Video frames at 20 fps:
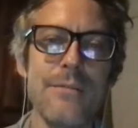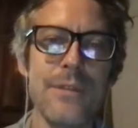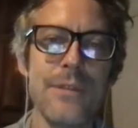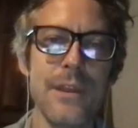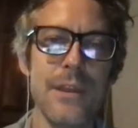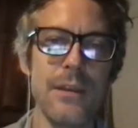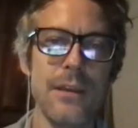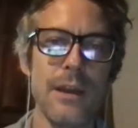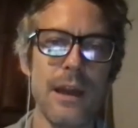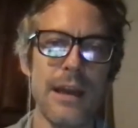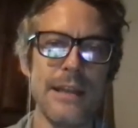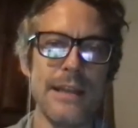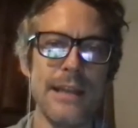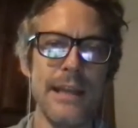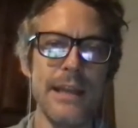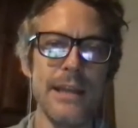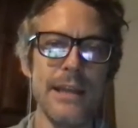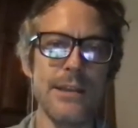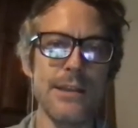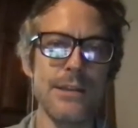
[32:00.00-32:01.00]
the
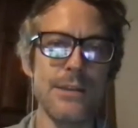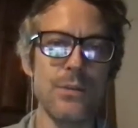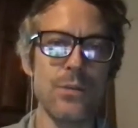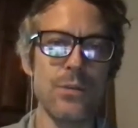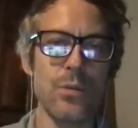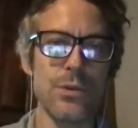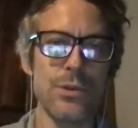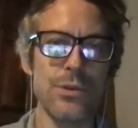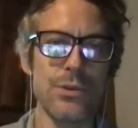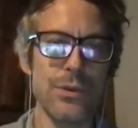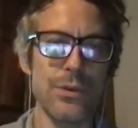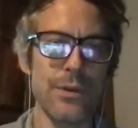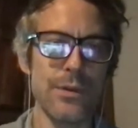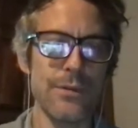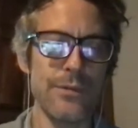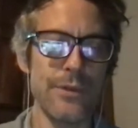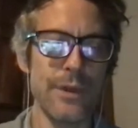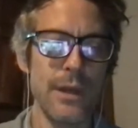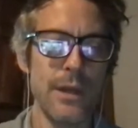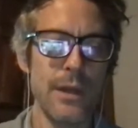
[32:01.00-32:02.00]
ideas were sort
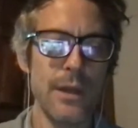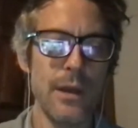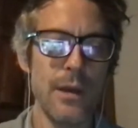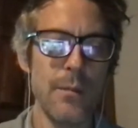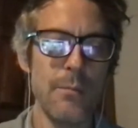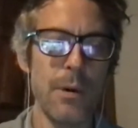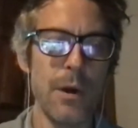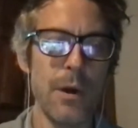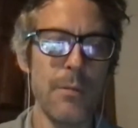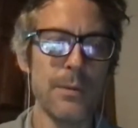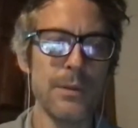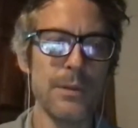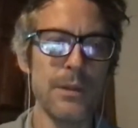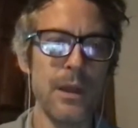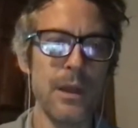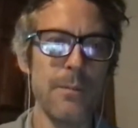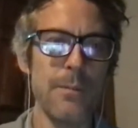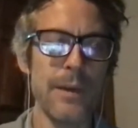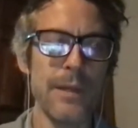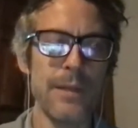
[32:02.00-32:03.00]
of bubbled
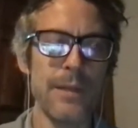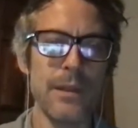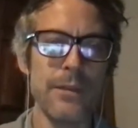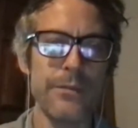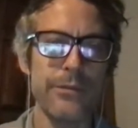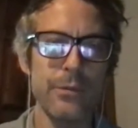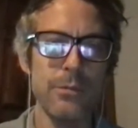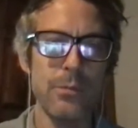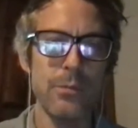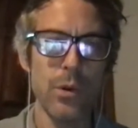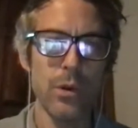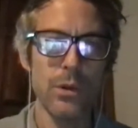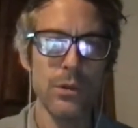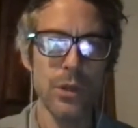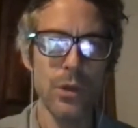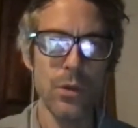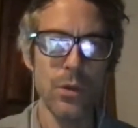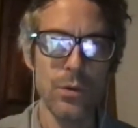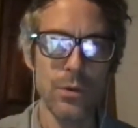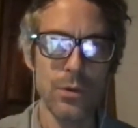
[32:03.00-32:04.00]
up, I think, from more
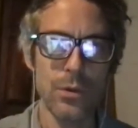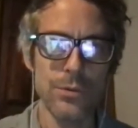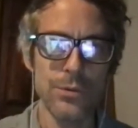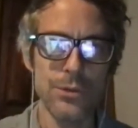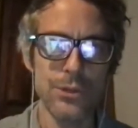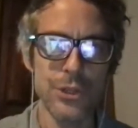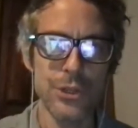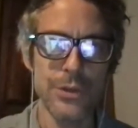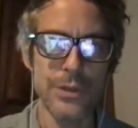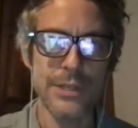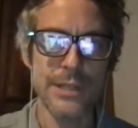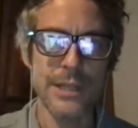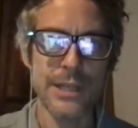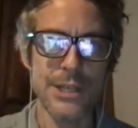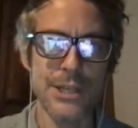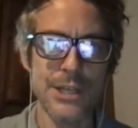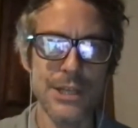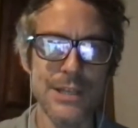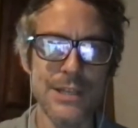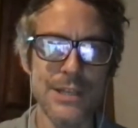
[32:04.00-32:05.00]
local
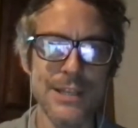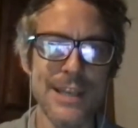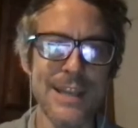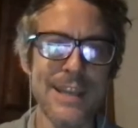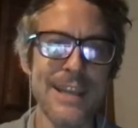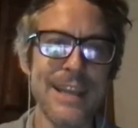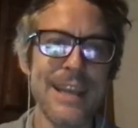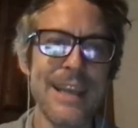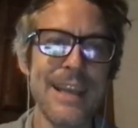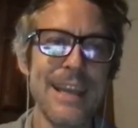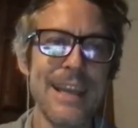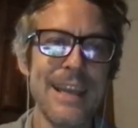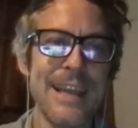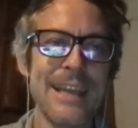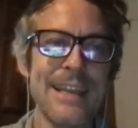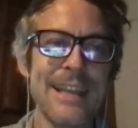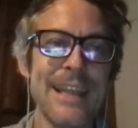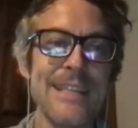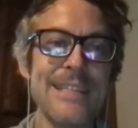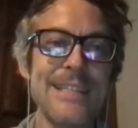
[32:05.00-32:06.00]
jurisdictions. And
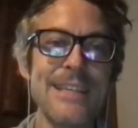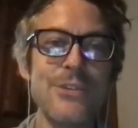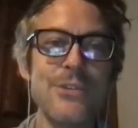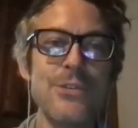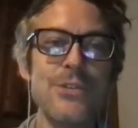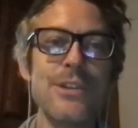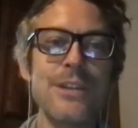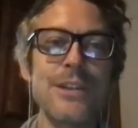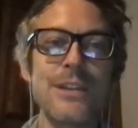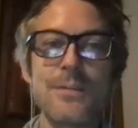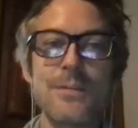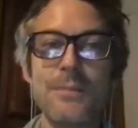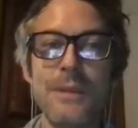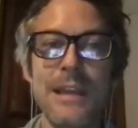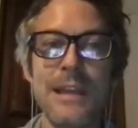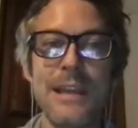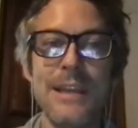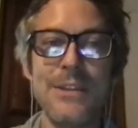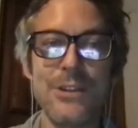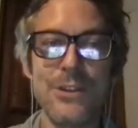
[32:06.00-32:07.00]
that's interesting to
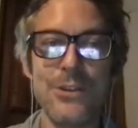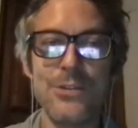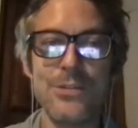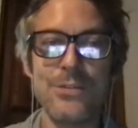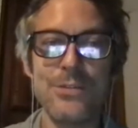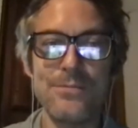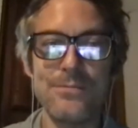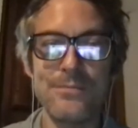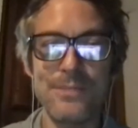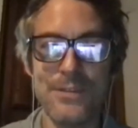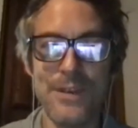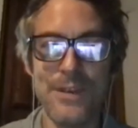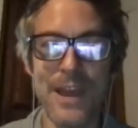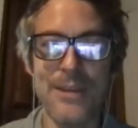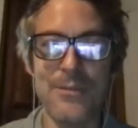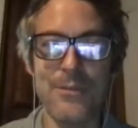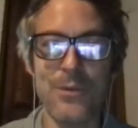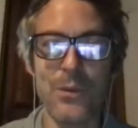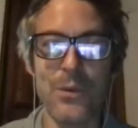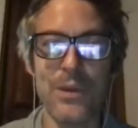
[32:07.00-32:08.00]
me too,
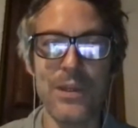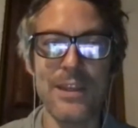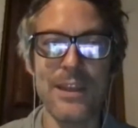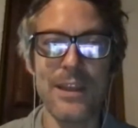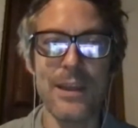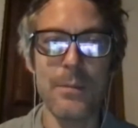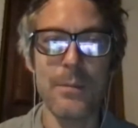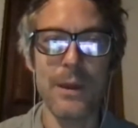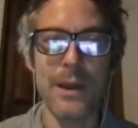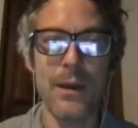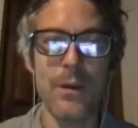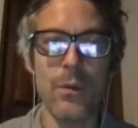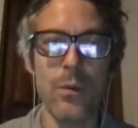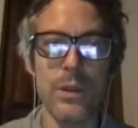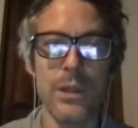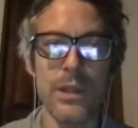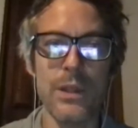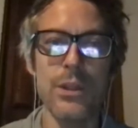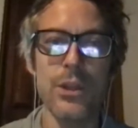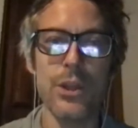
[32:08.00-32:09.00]
Sven, when we think about
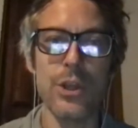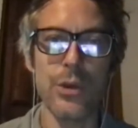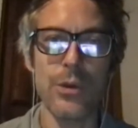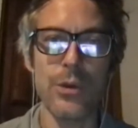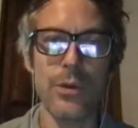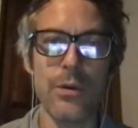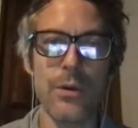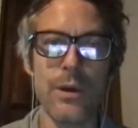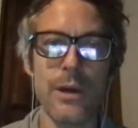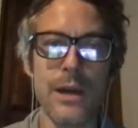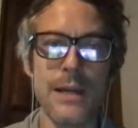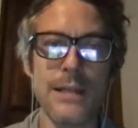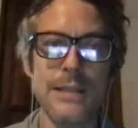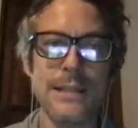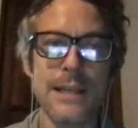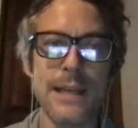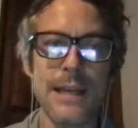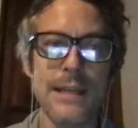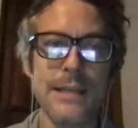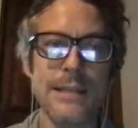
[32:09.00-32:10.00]
within the Euro
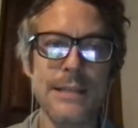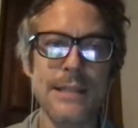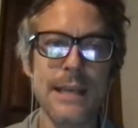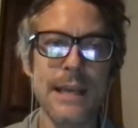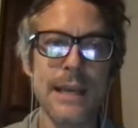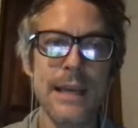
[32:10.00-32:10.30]
context,